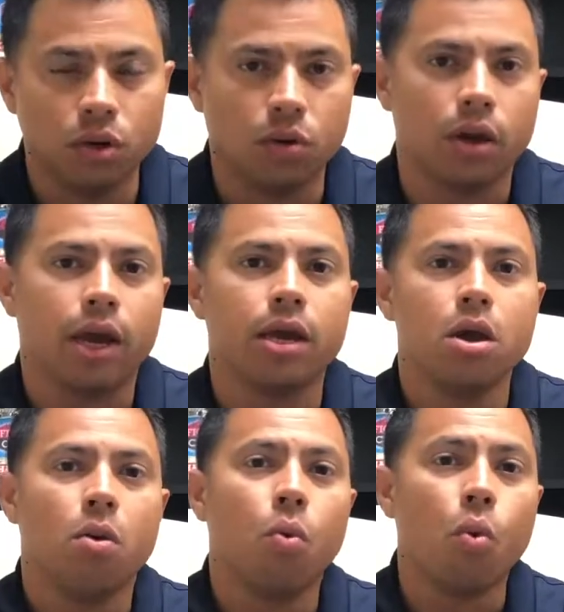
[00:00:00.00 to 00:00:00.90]
Okay,
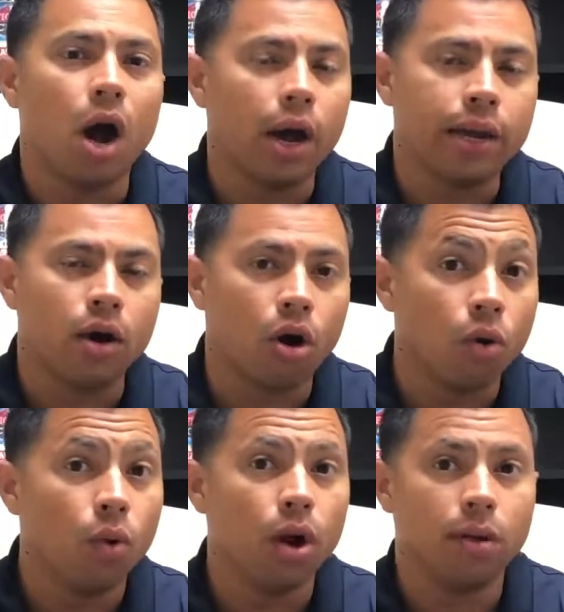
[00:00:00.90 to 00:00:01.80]
why
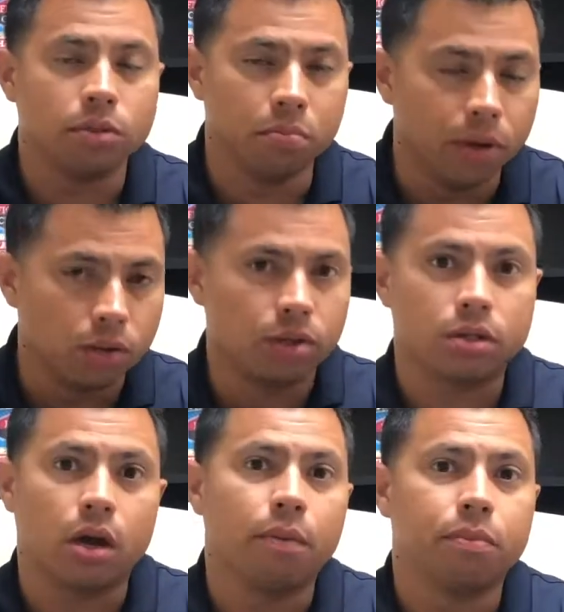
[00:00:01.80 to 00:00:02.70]
Art Williams built
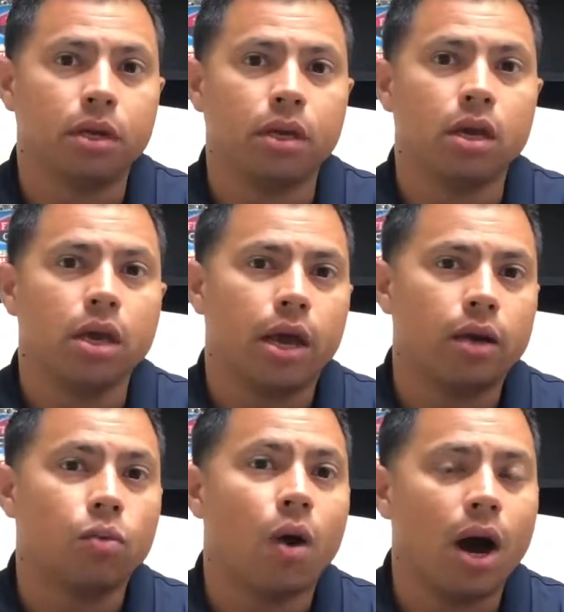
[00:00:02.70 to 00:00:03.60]
this company
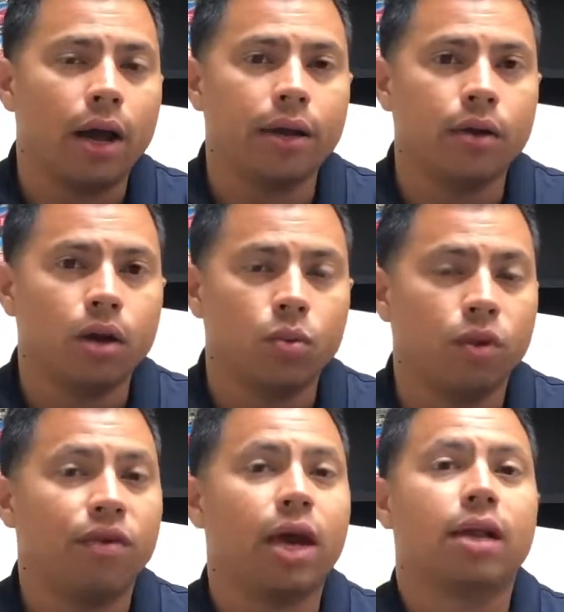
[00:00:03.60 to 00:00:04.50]
and why
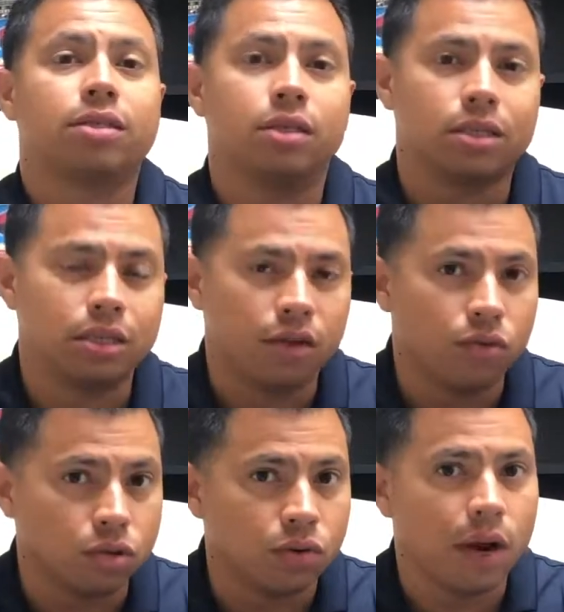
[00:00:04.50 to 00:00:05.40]
we've had a
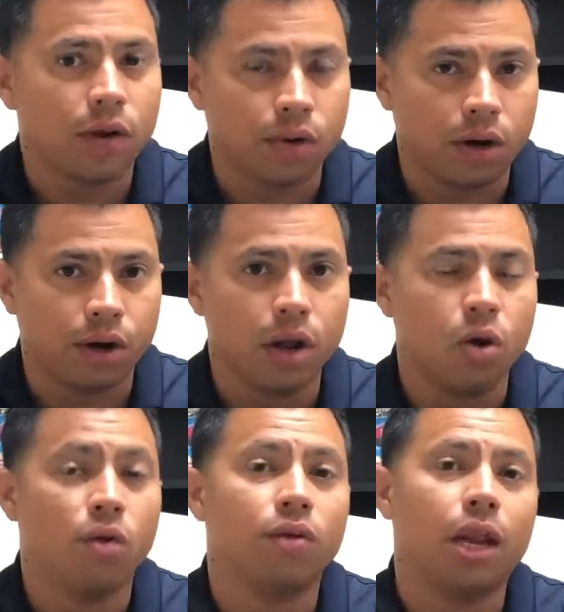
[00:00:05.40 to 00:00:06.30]
successful track record
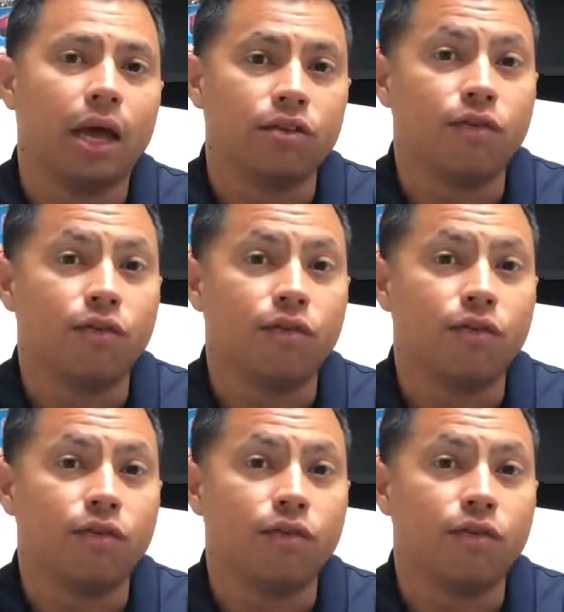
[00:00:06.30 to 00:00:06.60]
over the last